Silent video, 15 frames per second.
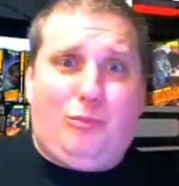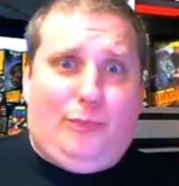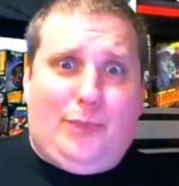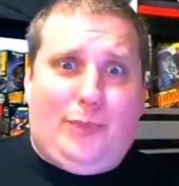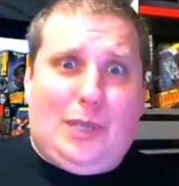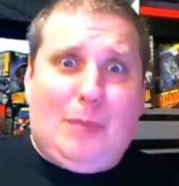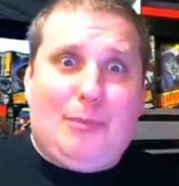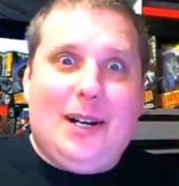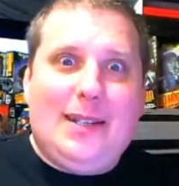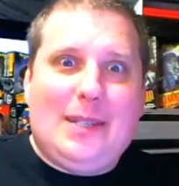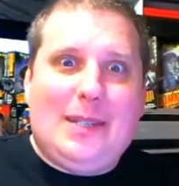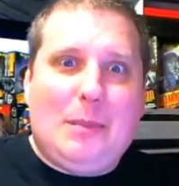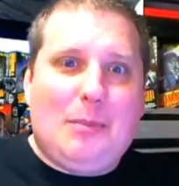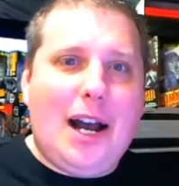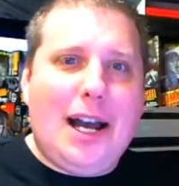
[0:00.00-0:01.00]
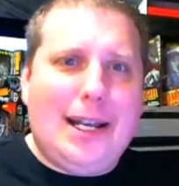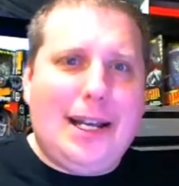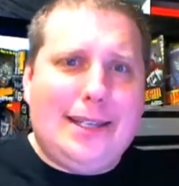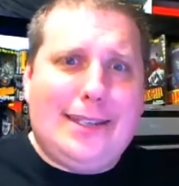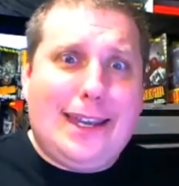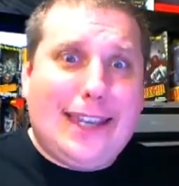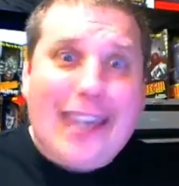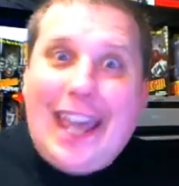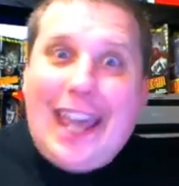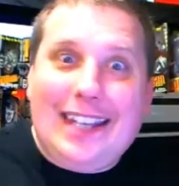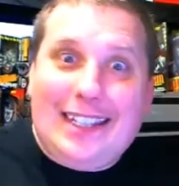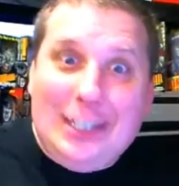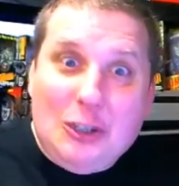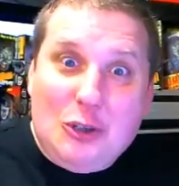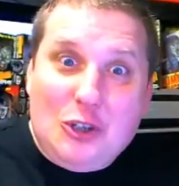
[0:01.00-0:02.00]
surprise, surprise,
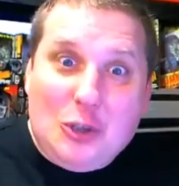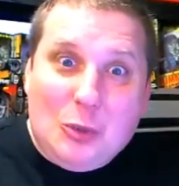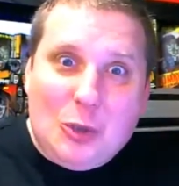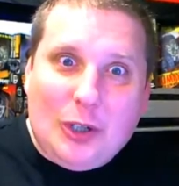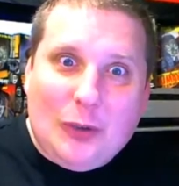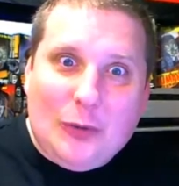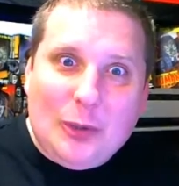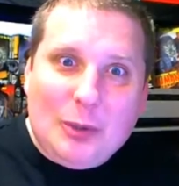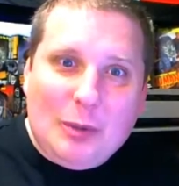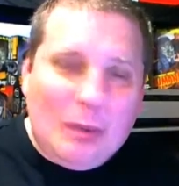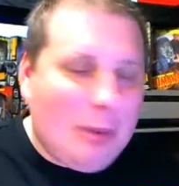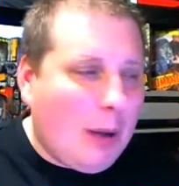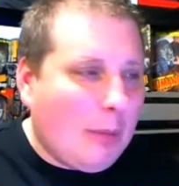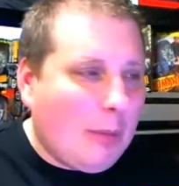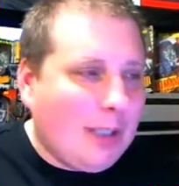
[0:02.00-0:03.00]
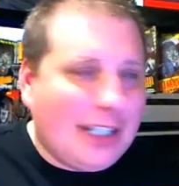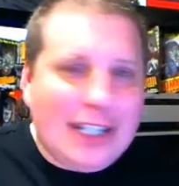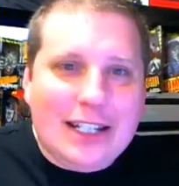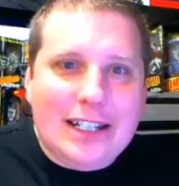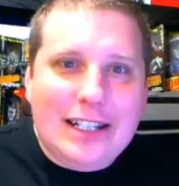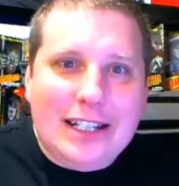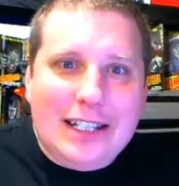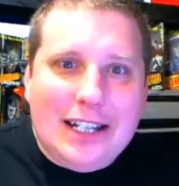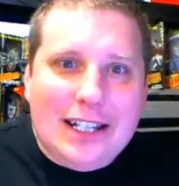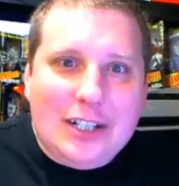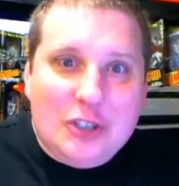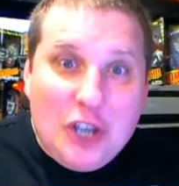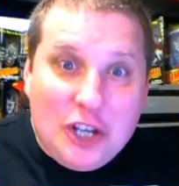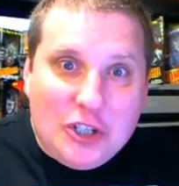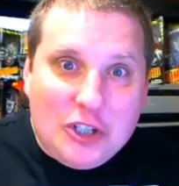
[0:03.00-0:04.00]
Kathy used to work for the Republican uh,
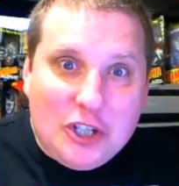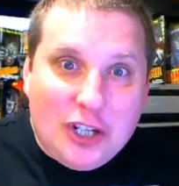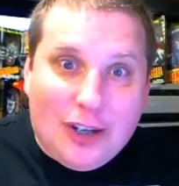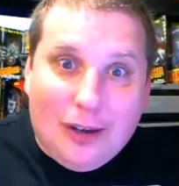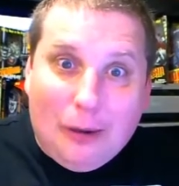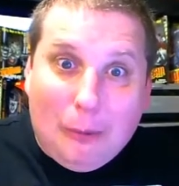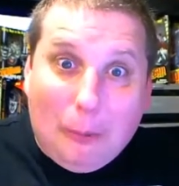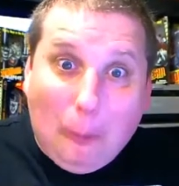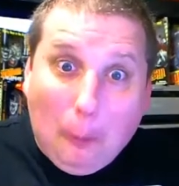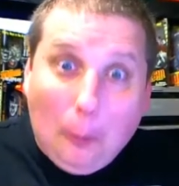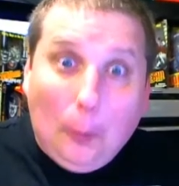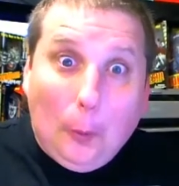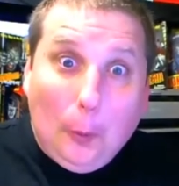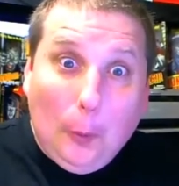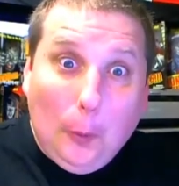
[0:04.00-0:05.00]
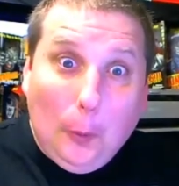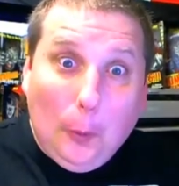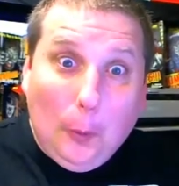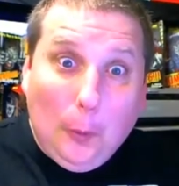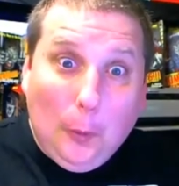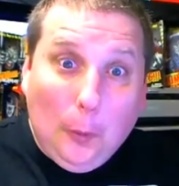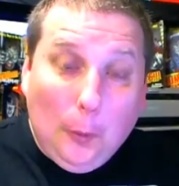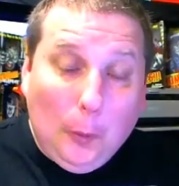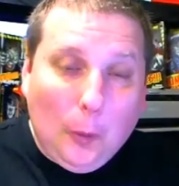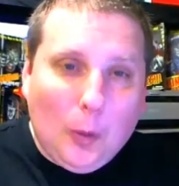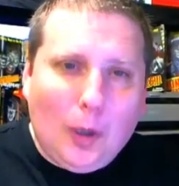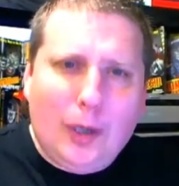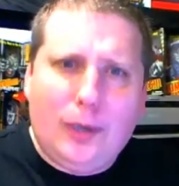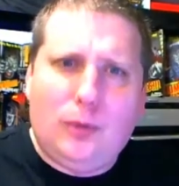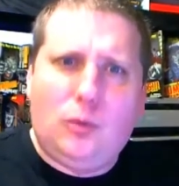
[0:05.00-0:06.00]
judge.
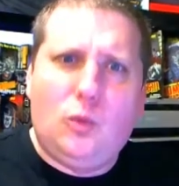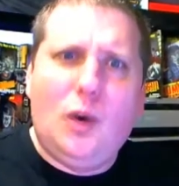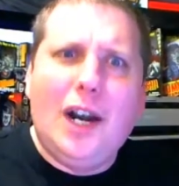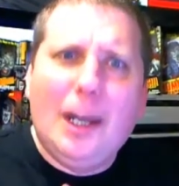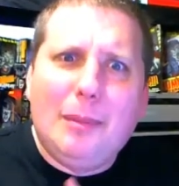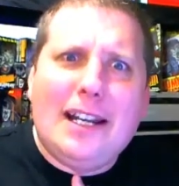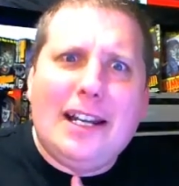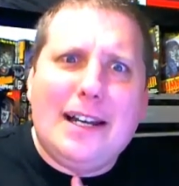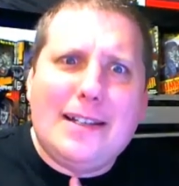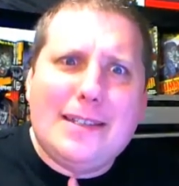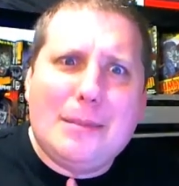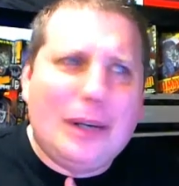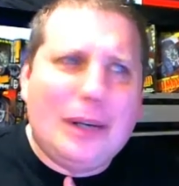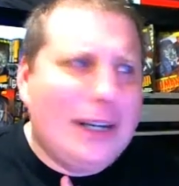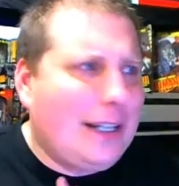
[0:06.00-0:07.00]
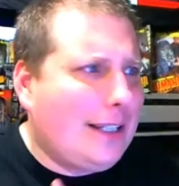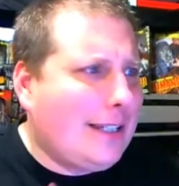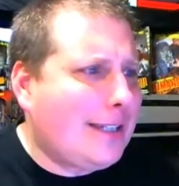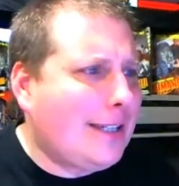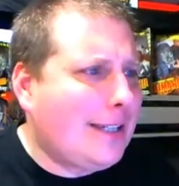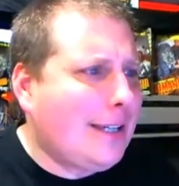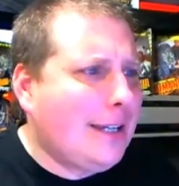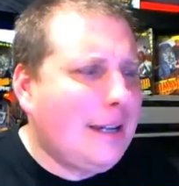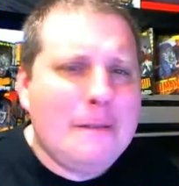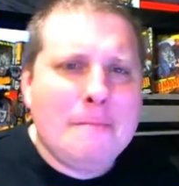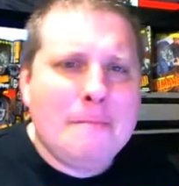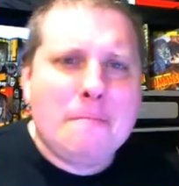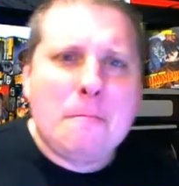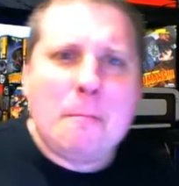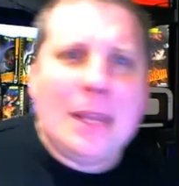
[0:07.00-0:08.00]
Ooh, why am I not surprised?
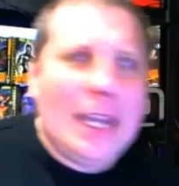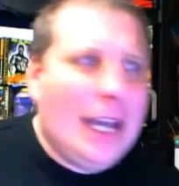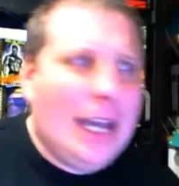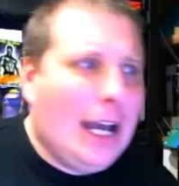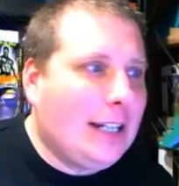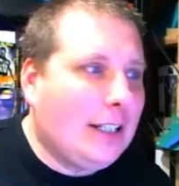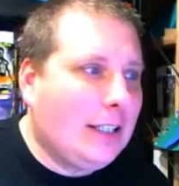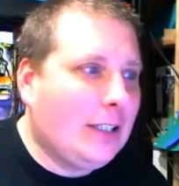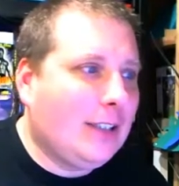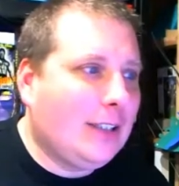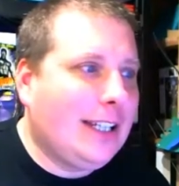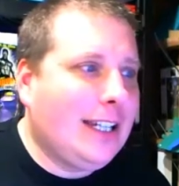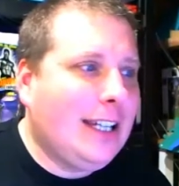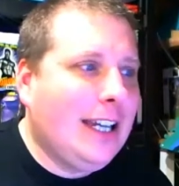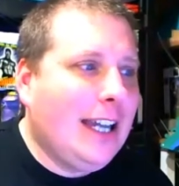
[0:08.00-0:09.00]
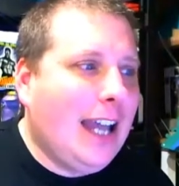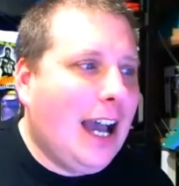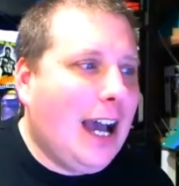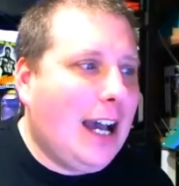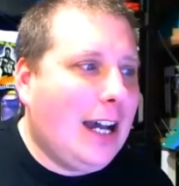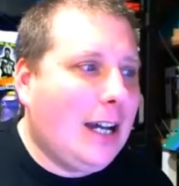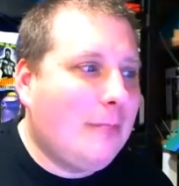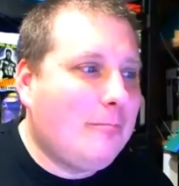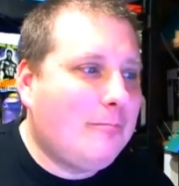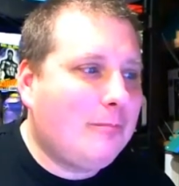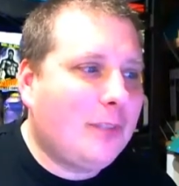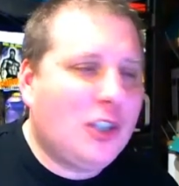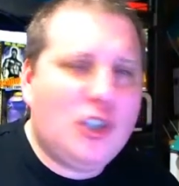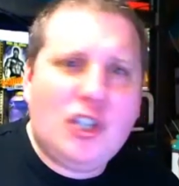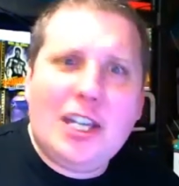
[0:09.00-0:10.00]
Another thing, um,
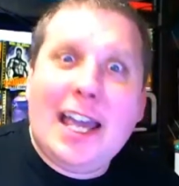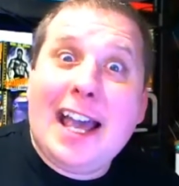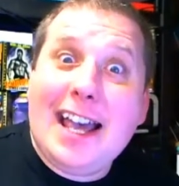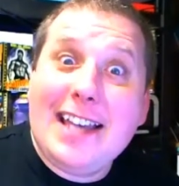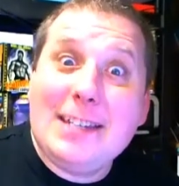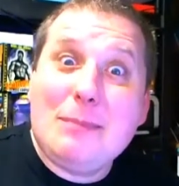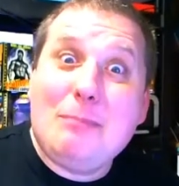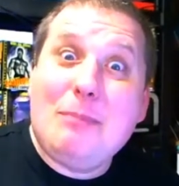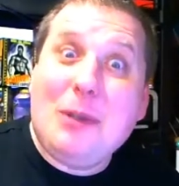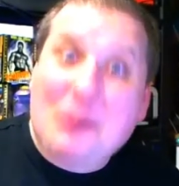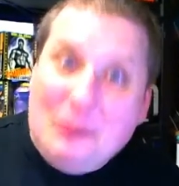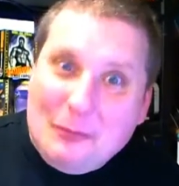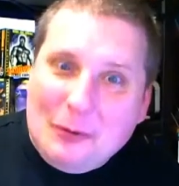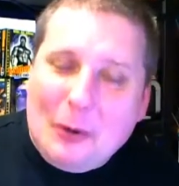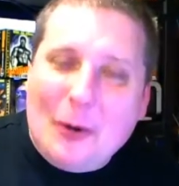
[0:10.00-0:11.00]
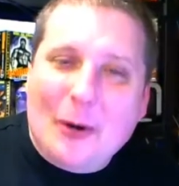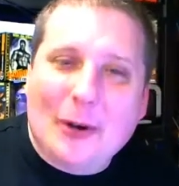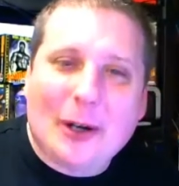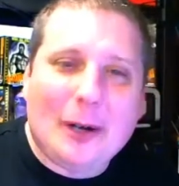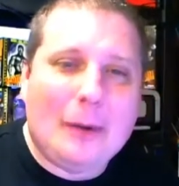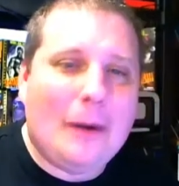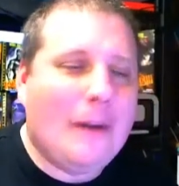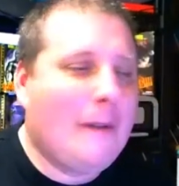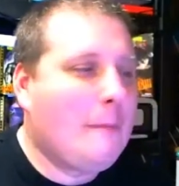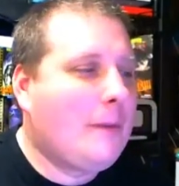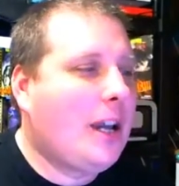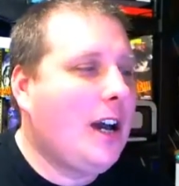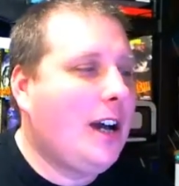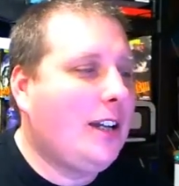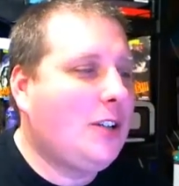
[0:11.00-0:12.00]
she has before
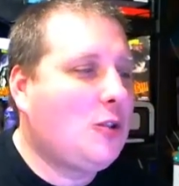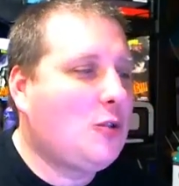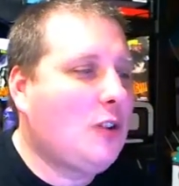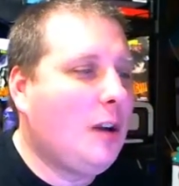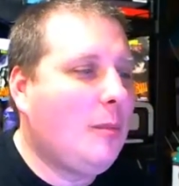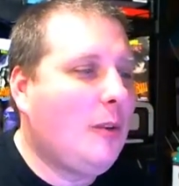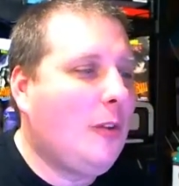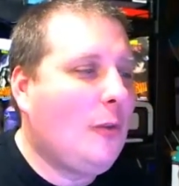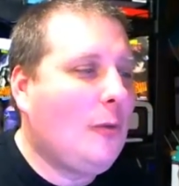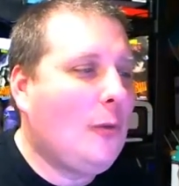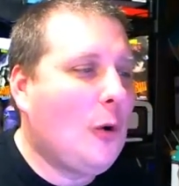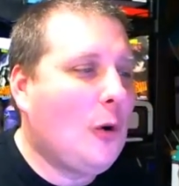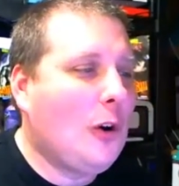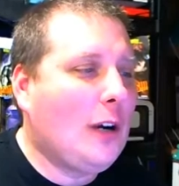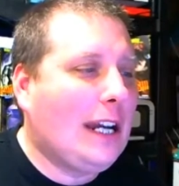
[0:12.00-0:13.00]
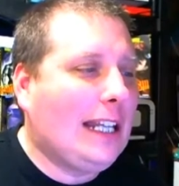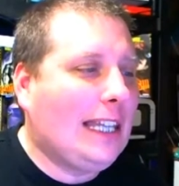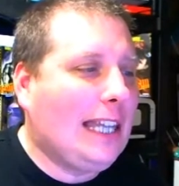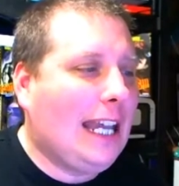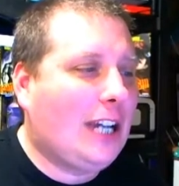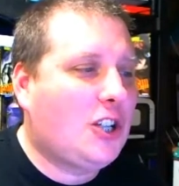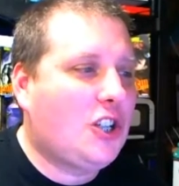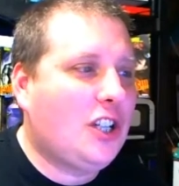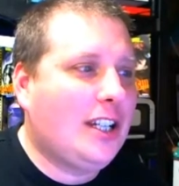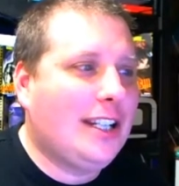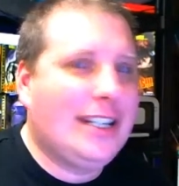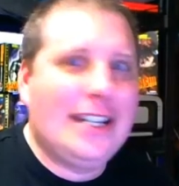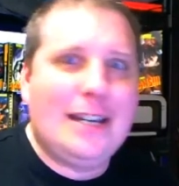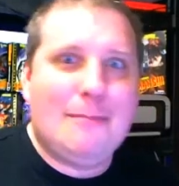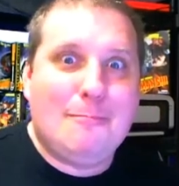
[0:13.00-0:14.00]
got in trouble for
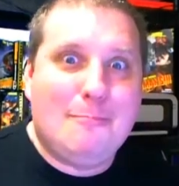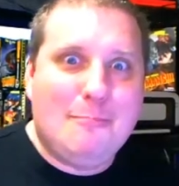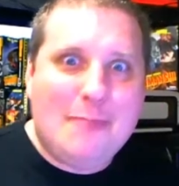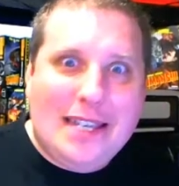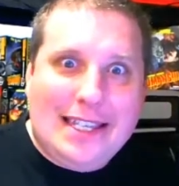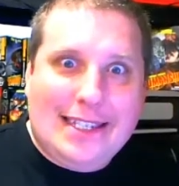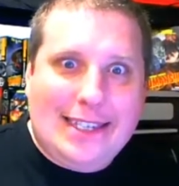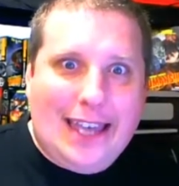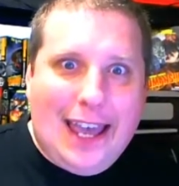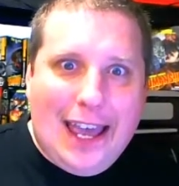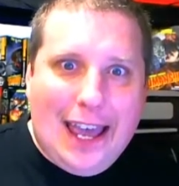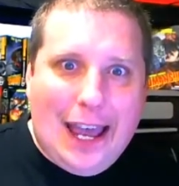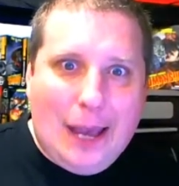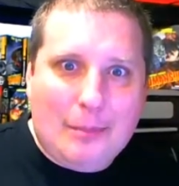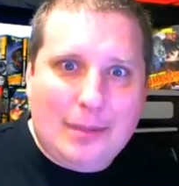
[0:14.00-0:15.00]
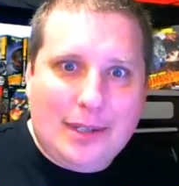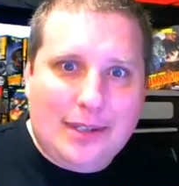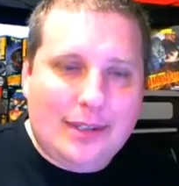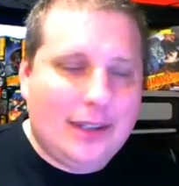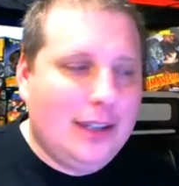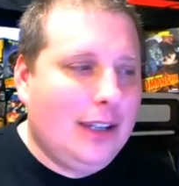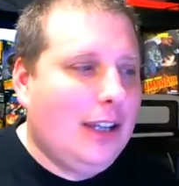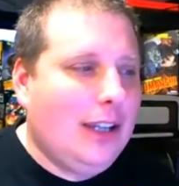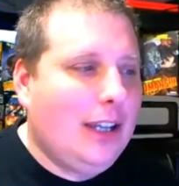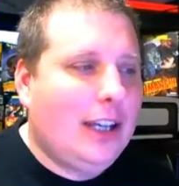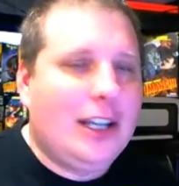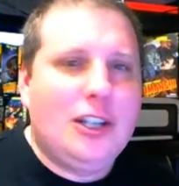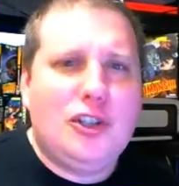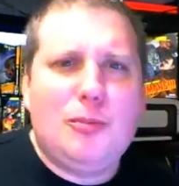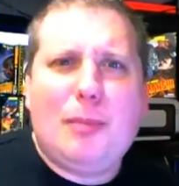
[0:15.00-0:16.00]
election mishaps.
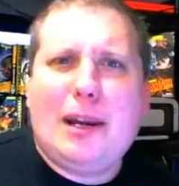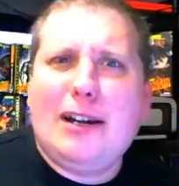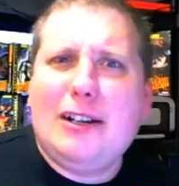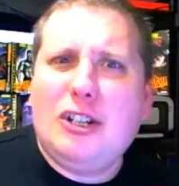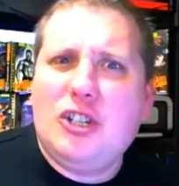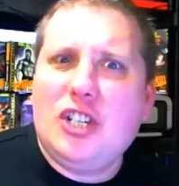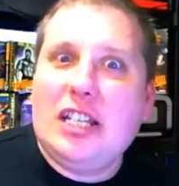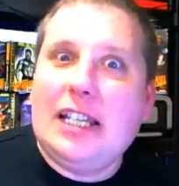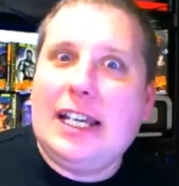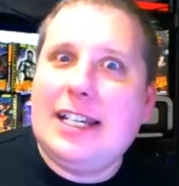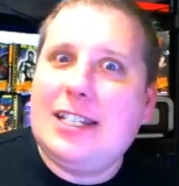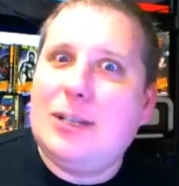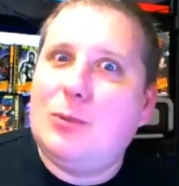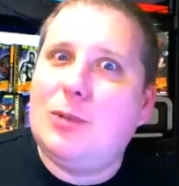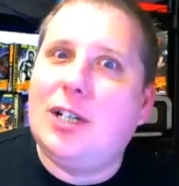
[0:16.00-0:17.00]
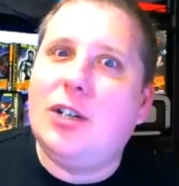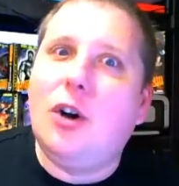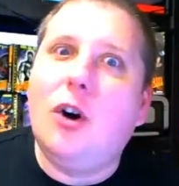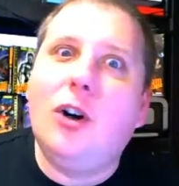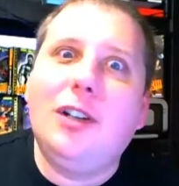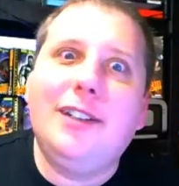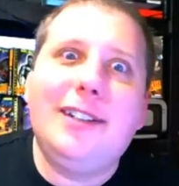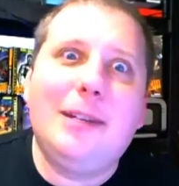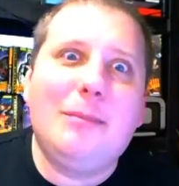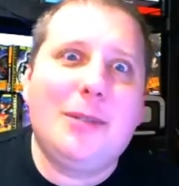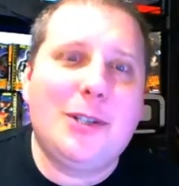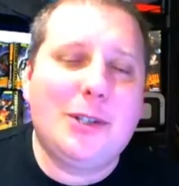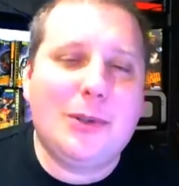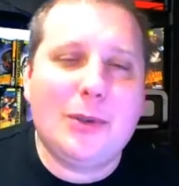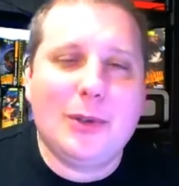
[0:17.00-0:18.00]
Because apparently she likes to run all the
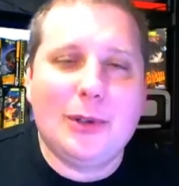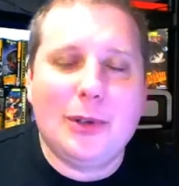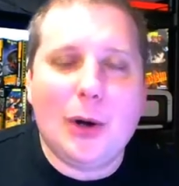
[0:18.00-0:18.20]
numbers through her